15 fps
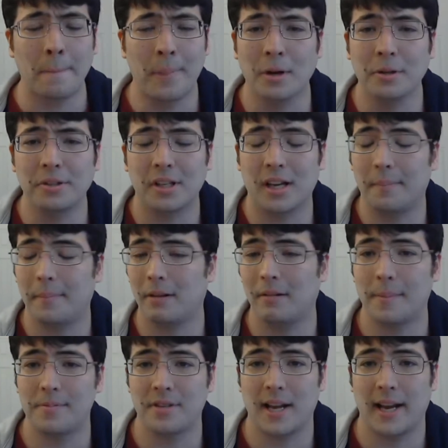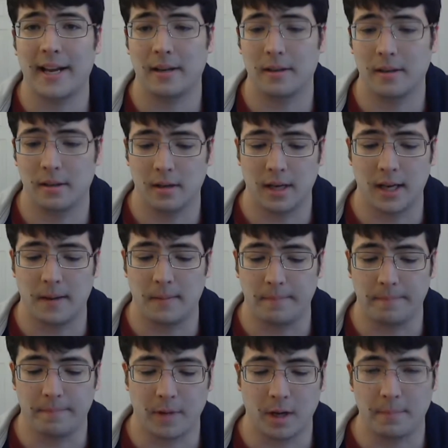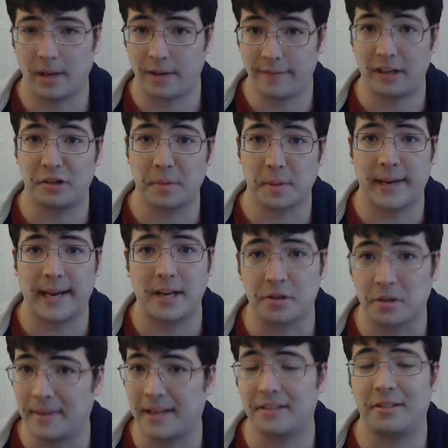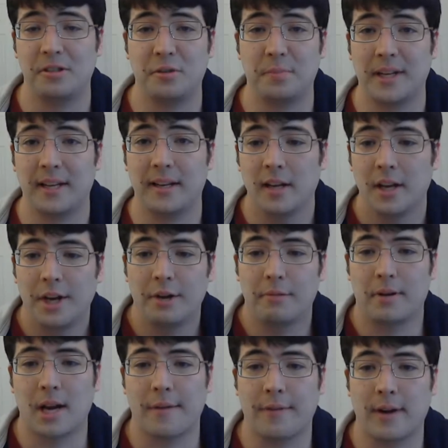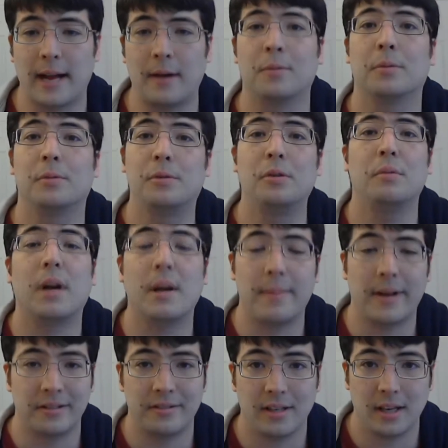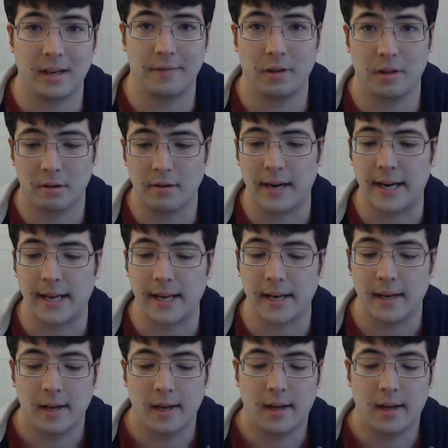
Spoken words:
post it on my website or on my Facebook page or message me, whatever. I will do my best to give you the credit